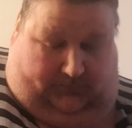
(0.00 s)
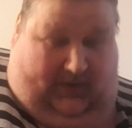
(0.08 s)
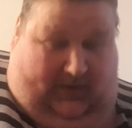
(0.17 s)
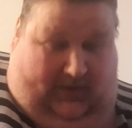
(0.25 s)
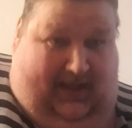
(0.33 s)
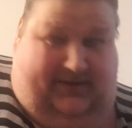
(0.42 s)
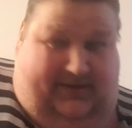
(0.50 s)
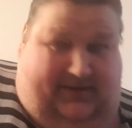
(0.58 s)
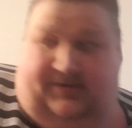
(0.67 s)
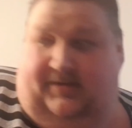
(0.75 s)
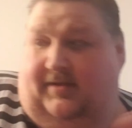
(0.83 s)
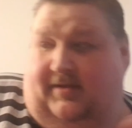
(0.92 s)
I
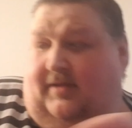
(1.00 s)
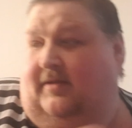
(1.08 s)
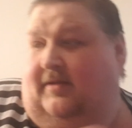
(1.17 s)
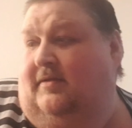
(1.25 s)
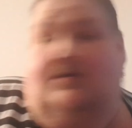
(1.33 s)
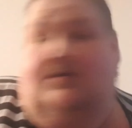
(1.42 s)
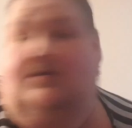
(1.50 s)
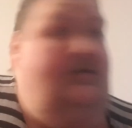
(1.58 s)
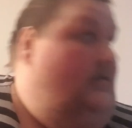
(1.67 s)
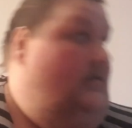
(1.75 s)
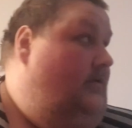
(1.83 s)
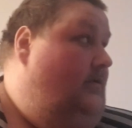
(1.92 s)
can
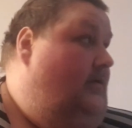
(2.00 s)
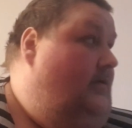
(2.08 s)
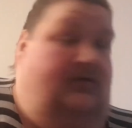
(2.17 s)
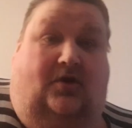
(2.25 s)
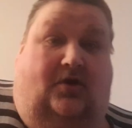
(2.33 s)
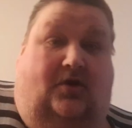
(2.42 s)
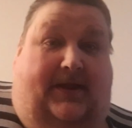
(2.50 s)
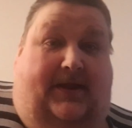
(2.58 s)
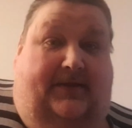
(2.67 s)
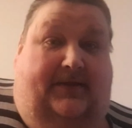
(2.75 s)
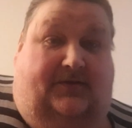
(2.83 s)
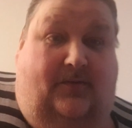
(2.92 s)
do it.
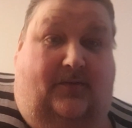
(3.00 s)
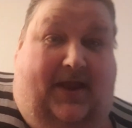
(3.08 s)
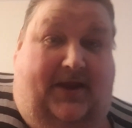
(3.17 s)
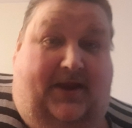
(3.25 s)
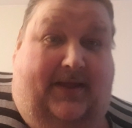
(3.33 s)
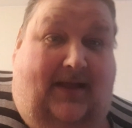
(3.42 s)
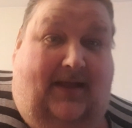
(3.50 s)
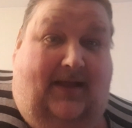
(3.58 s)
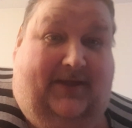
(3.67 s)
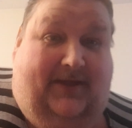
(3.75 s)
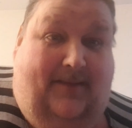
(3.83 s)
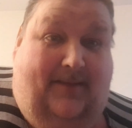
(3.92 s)
So anyway, I'm
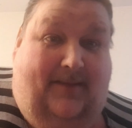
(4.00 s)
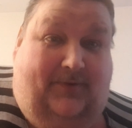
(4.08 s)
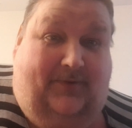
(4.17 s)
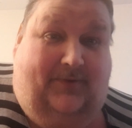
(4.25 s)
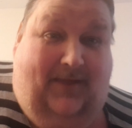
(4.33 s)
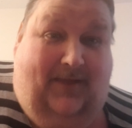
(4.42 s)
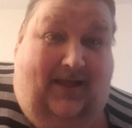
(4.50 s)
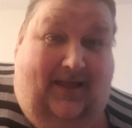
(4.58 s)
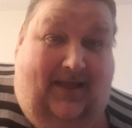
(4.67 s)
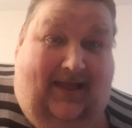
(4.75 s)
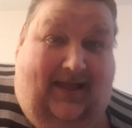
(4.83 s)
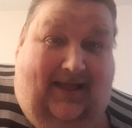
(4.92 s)

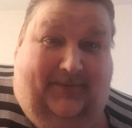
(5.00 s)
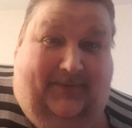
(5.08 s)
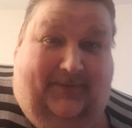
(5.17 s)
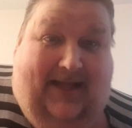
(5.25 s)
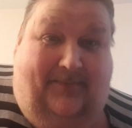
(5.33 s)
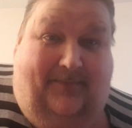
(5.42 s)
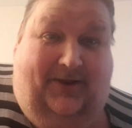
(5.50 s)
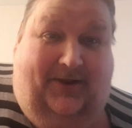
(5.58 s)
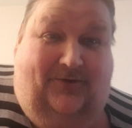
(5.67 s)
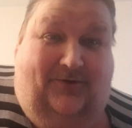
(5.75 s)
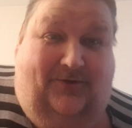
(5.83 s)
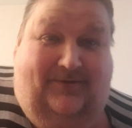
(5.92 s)
gabbling
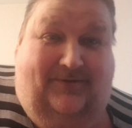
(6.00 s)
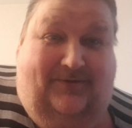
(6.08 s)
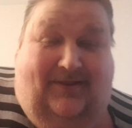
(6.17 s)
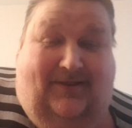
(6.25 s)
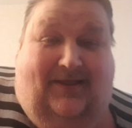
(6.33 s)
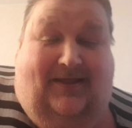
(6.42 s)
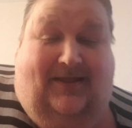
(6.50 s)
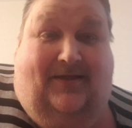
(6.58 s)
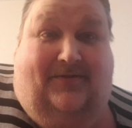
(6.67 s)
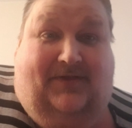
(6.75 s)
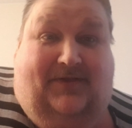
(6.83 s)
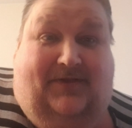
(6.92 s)
on.
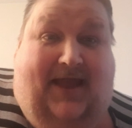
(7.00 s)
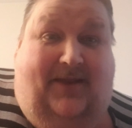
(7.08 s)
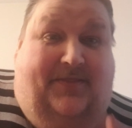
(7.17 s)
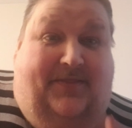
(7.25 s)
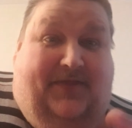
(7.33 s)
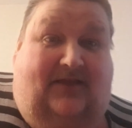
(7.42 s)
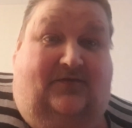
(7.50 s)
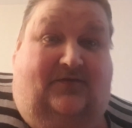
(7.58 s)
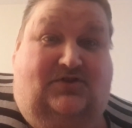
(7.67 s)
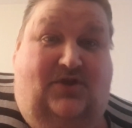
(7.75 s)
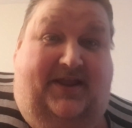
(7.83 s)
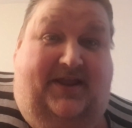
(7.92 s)
Anyway, thanks for
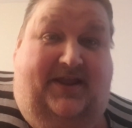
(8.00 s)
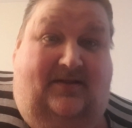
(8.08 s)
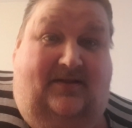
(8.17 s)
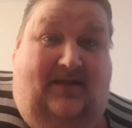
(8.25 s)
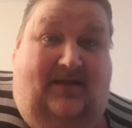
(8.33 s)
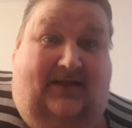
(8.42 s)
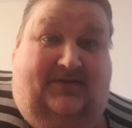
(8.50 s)
tuning in. I'll see